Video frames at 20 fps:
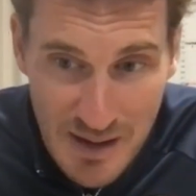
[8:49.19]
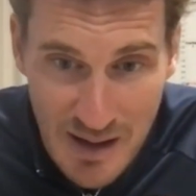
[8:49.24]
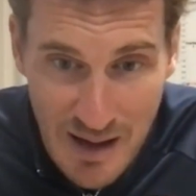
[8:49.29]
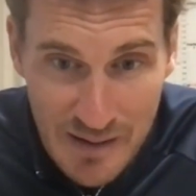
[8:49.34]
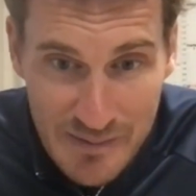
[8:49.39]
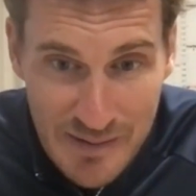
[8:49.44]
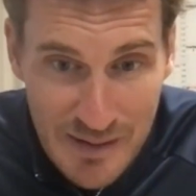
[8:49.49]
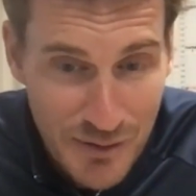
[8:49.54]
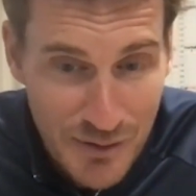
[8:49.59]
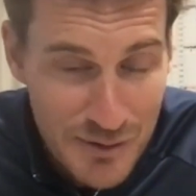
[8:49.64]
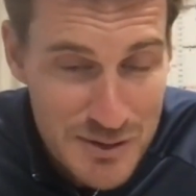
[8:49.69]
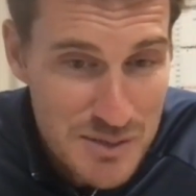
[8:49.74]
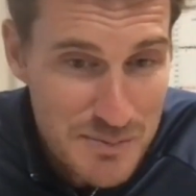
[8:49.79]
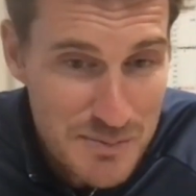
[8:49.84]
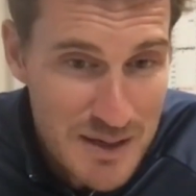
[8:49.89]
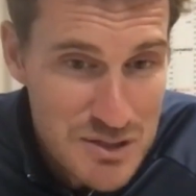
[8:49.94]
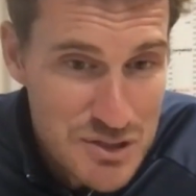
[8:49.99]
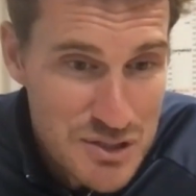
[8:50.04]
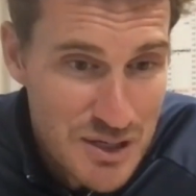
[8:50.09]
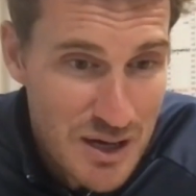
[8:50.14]
And then not to
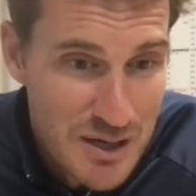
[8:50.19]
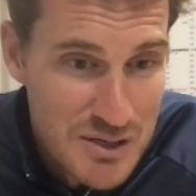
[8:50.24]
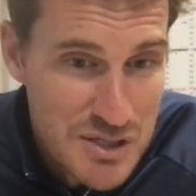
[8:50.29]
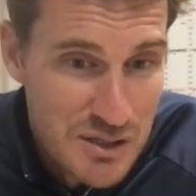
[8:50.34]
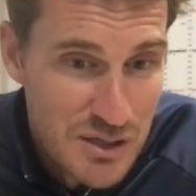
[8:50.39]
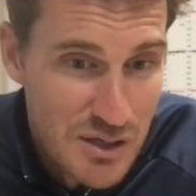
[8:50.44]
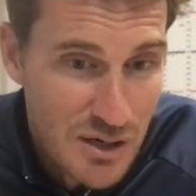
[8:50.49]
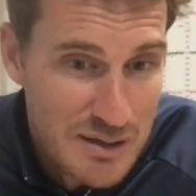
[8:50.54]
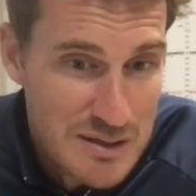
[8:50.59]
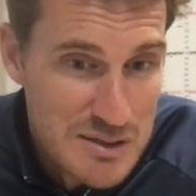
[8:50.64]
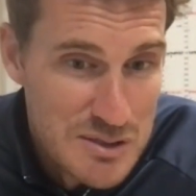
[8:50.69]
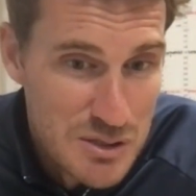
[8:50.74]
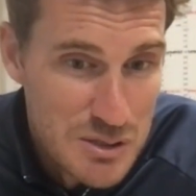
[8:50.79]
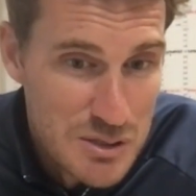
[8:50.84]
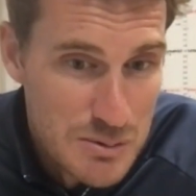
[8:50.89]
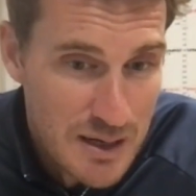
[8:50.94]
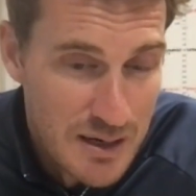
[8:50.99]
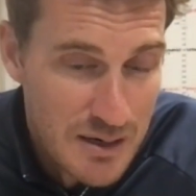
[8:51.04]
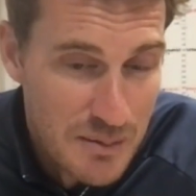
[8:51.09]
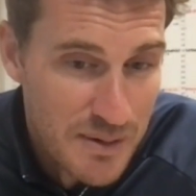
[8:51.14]
mention Archie Collins,
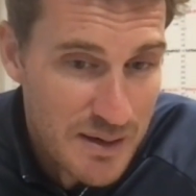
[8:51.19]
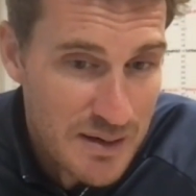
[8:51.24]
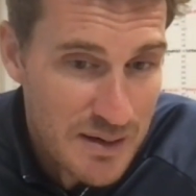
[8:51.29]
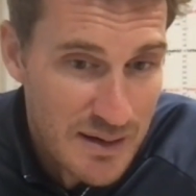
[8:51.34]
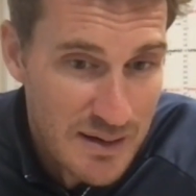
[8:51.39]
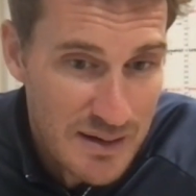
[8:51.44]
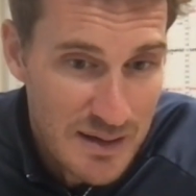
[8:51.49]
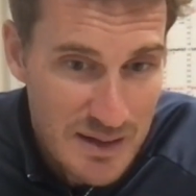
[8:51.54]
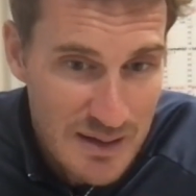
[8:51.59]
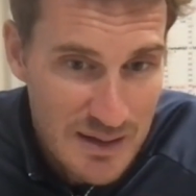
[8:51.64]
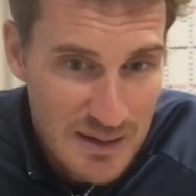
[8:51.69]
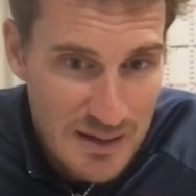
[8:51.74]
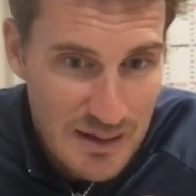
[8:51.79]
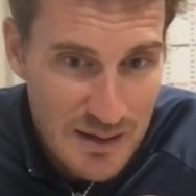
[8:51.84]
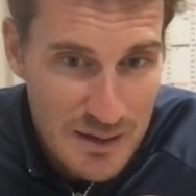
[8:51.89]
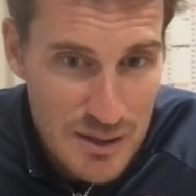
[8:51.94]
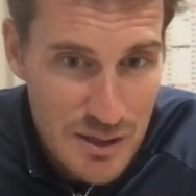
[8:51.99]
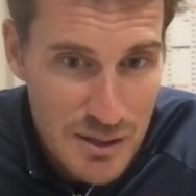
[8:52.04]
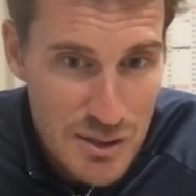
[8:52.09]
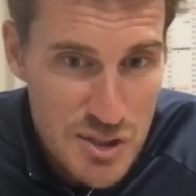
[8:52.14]
who's kind of been a
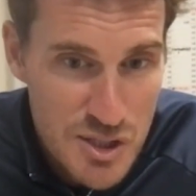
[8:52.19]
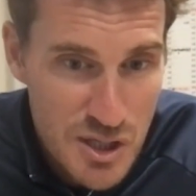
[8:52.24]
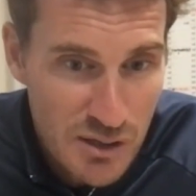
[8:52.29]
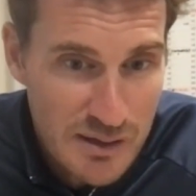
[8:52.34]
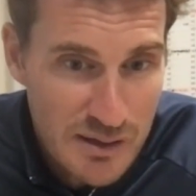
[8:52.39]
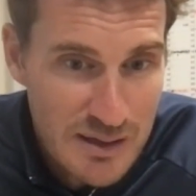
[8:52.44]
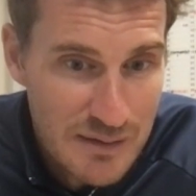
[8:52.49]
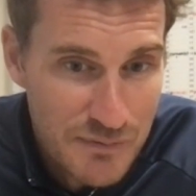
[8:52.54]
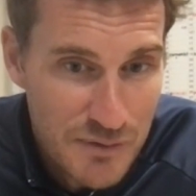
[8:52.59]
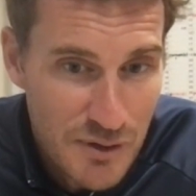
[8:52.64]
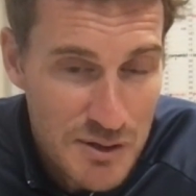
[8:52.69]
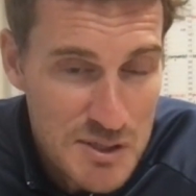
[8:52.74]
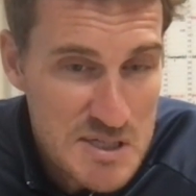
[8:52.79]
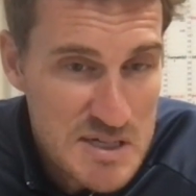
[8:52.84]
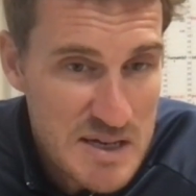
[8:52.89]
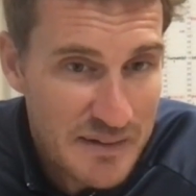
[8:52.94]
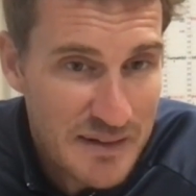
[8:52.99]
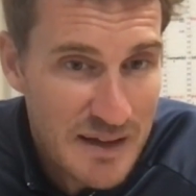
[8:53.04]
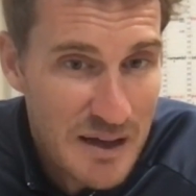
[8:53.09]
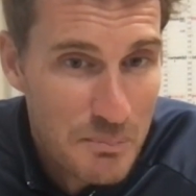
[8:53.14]
solid, if not
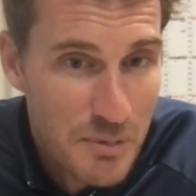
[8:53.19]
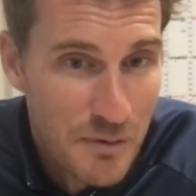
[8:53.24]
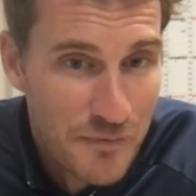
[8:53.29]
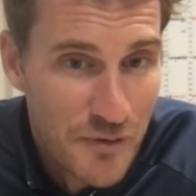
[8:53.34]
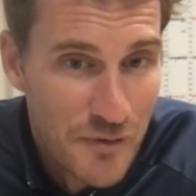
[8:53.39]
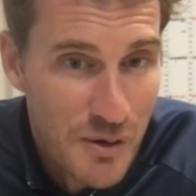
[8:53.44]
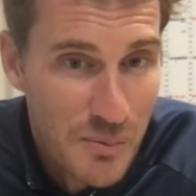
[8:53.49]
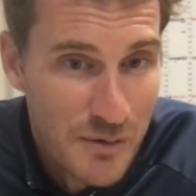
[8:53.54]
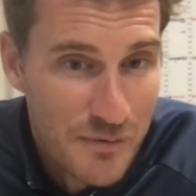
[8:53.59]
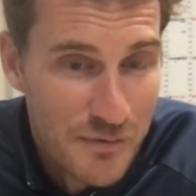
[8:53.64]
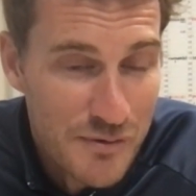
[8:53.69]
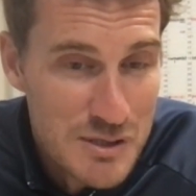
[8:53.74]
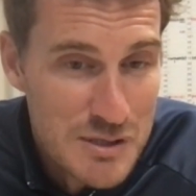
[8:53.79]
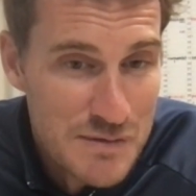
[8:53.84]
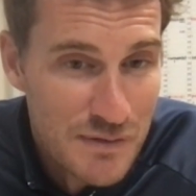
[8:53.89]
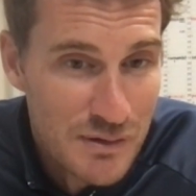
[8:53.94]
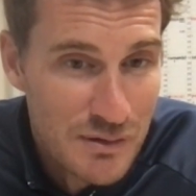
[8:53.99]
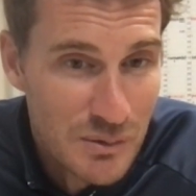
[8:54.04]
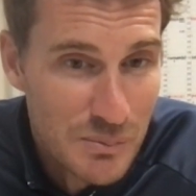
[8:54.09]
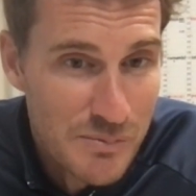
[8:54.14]
standout performer for us
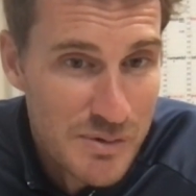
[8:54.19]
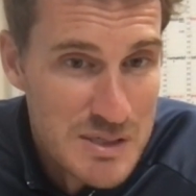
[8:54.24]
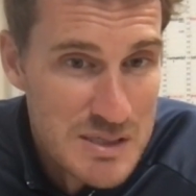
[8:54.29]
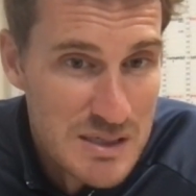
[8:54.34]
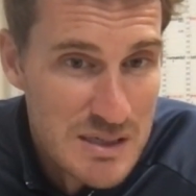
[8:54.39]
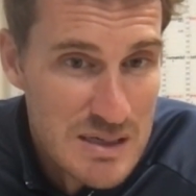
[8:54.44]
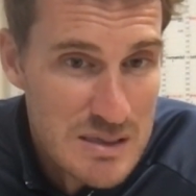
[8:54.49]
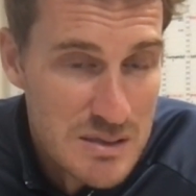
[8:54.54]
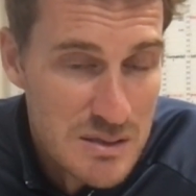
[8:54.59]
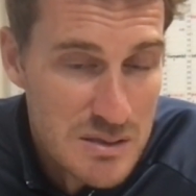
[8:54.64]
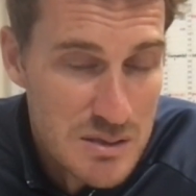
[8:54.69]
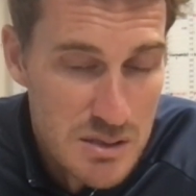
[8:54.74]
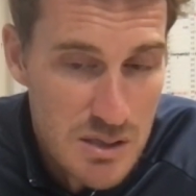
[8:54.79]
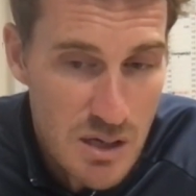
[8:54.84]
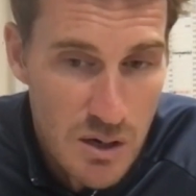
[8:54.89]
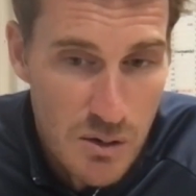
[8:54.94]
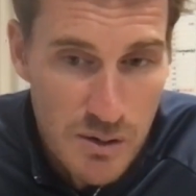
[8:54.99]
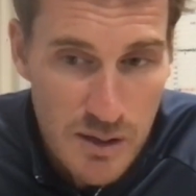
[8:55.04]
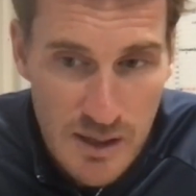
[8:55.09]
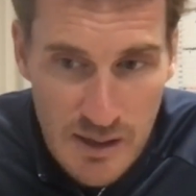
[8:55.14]
for a number of seasons.
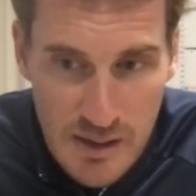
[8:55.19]
So